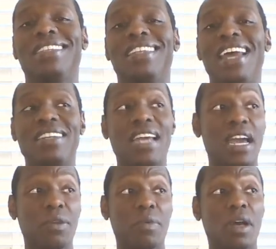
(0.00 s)
Now
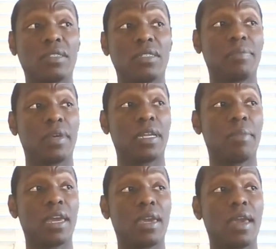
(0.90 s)
Diana Ross is playing in
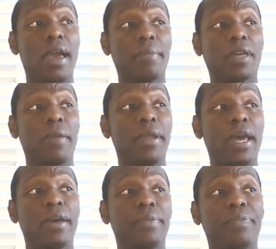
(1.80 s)
my head, I'm coming
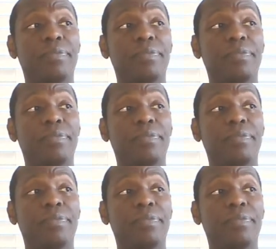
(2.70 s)
out.